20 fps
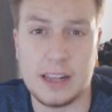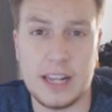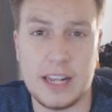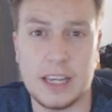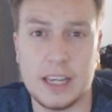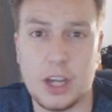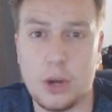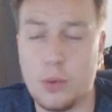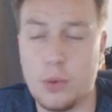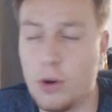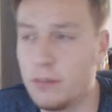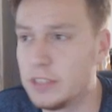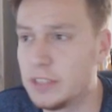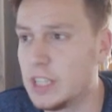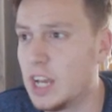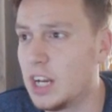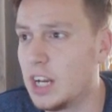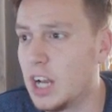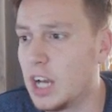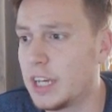Atletico were
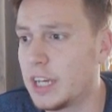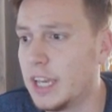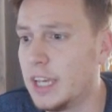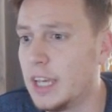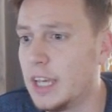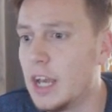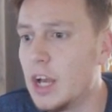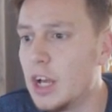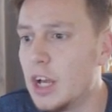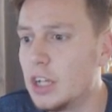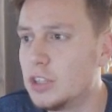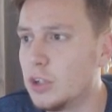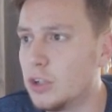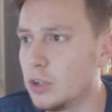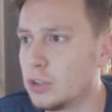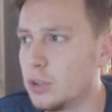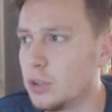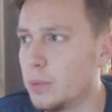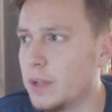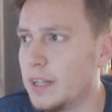obviously unlucky
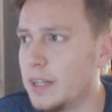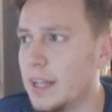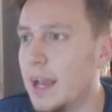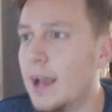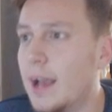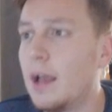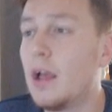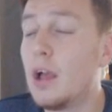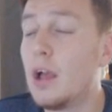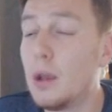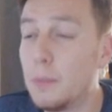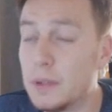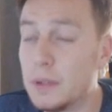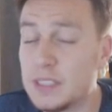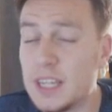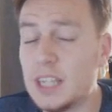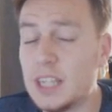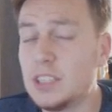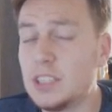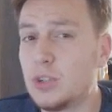not to win that.
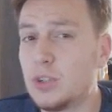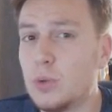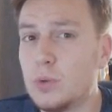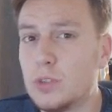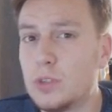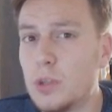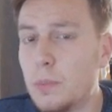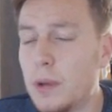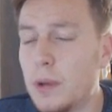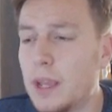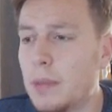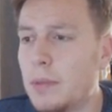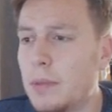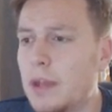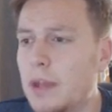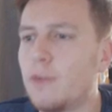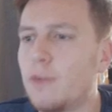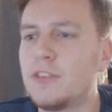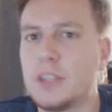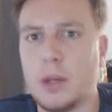Potential to bring him
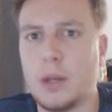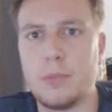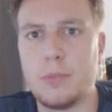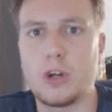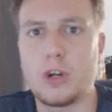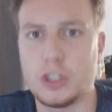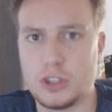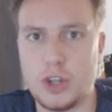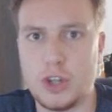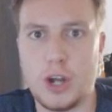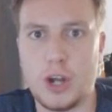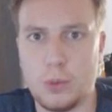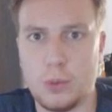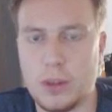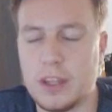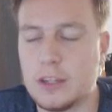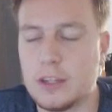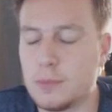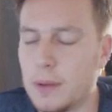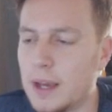in. Obviously, I'm not going to sign all
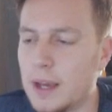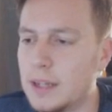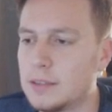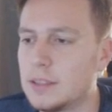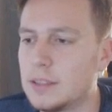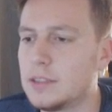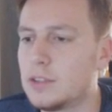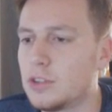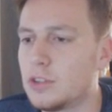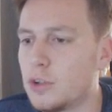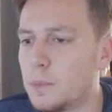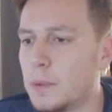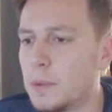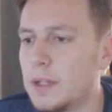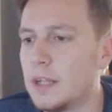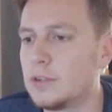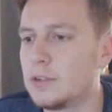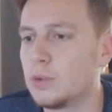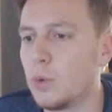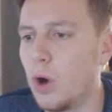of these players. These are just
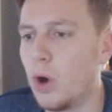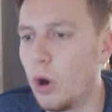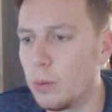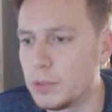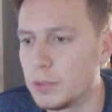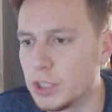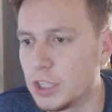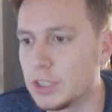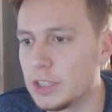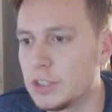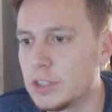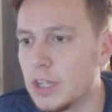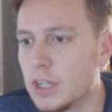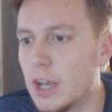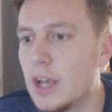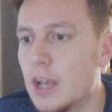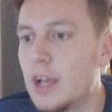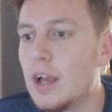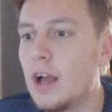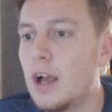potential options.
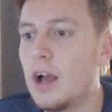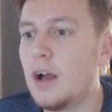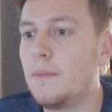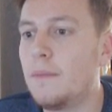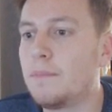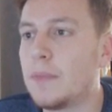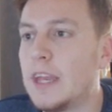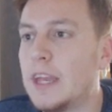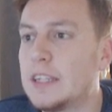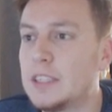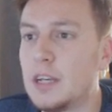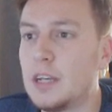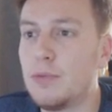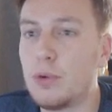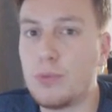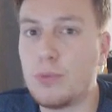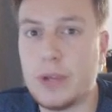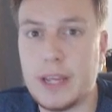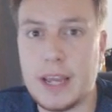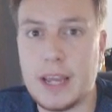Jesse
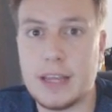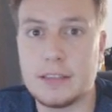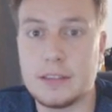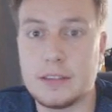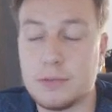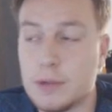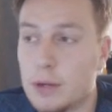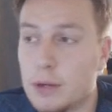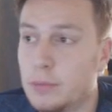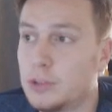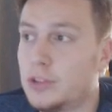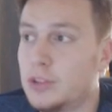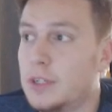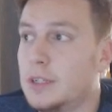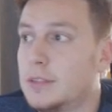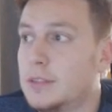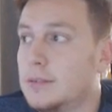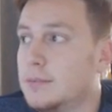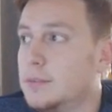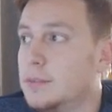Rodriguez at Real
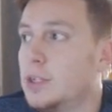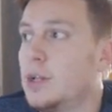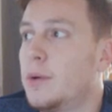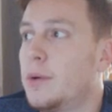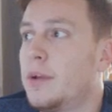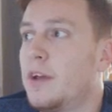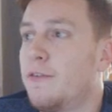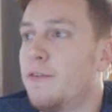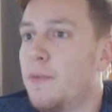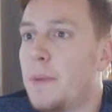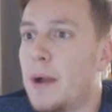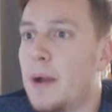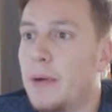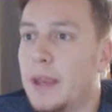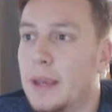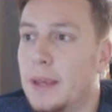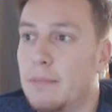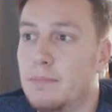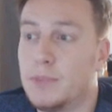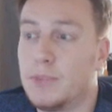Madrid. You know enough
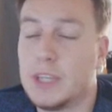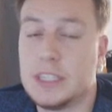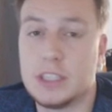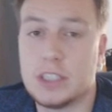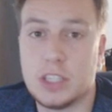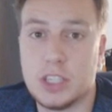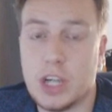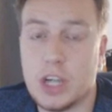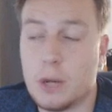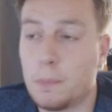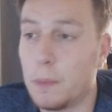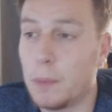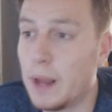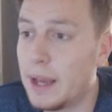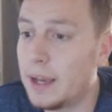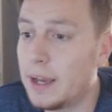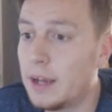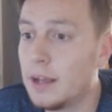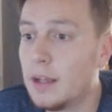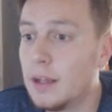about him. Decent young
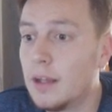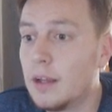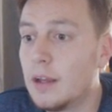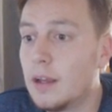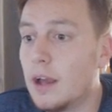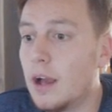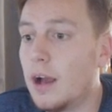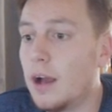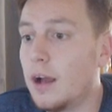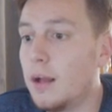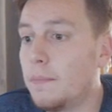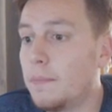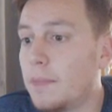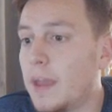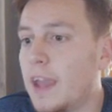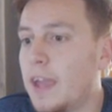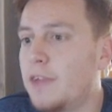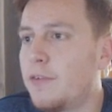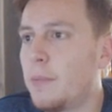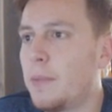player.
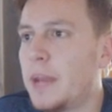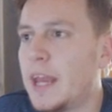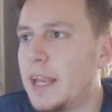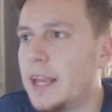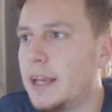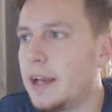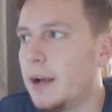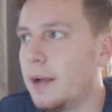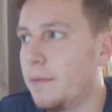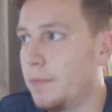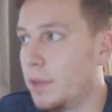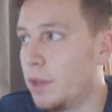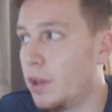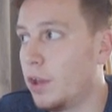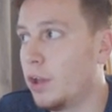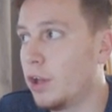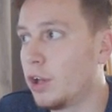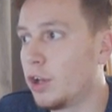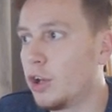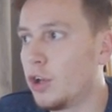Ava Banega.
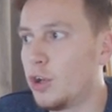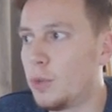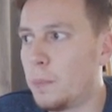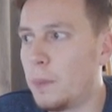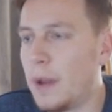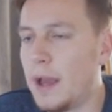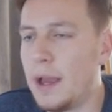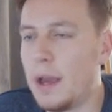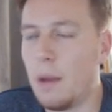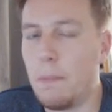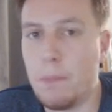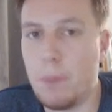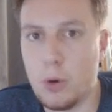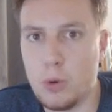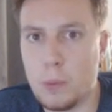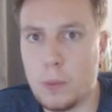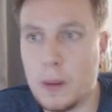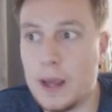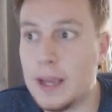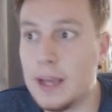Good player.
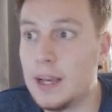Ball